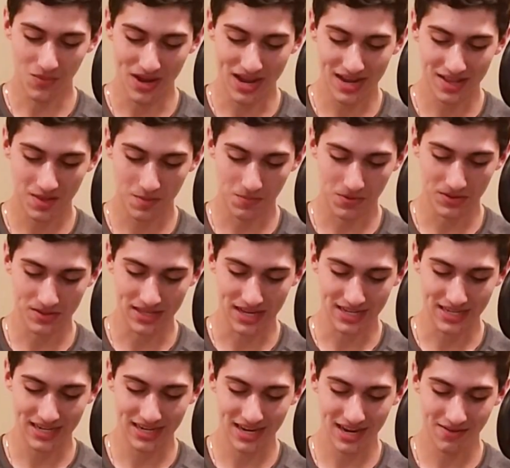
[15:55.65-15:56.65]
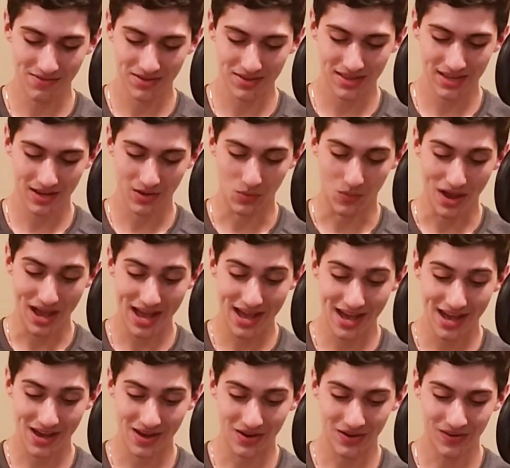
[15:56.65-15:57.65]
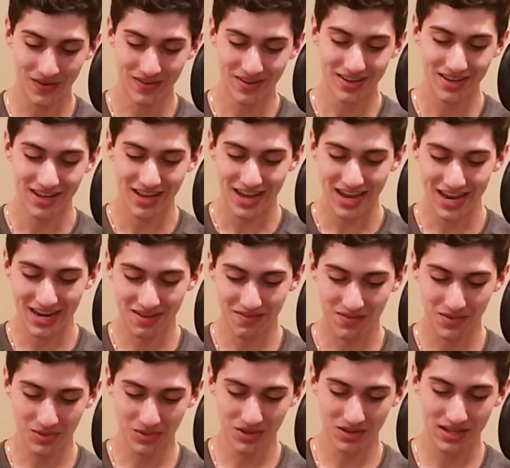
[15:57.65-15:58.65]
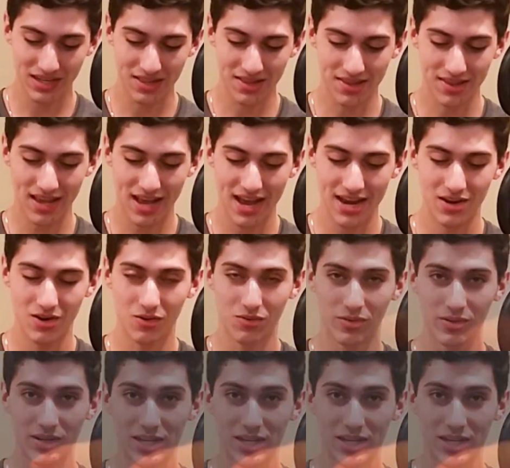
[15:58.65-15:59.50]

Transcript: The way it's presented and everything, wow. And if you look inside